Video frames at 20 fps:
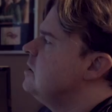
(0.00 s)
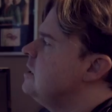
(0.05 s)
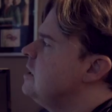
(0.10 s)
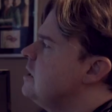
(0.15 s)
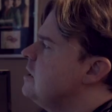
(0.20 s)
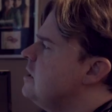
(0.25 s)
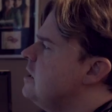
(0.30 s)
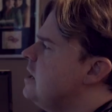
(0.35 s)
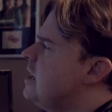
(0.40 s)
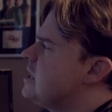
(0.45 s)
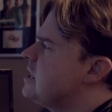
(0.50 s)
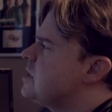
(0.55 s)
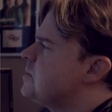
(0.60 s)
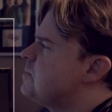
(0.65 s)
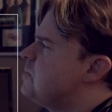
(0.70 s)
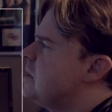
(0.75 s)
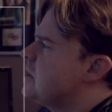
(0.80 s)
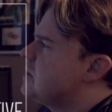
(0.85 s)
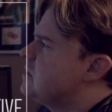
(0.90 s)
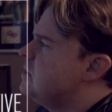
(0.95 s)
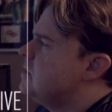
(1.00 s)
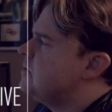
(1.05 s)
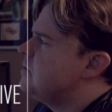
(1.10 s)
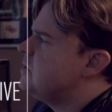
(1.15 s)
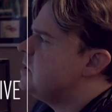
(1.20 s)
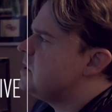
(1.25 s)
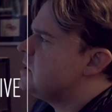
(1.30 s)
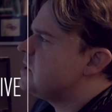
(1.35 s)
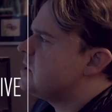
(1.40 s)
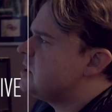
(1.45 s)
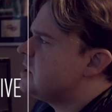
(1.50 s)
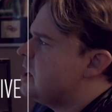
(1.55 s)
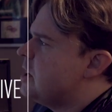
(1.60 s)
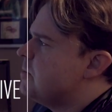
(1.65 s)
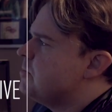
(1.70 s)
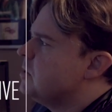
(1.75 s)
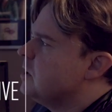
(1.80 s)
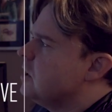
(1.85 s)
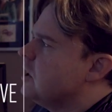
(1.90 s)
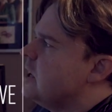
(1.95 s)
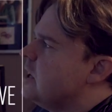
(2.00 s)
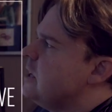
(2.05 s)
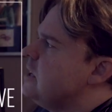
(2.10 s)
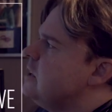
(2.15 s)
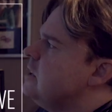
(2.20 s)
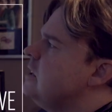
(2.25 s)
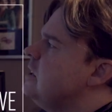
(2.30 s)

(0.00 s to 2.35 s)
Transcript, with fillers: Another aspect of this template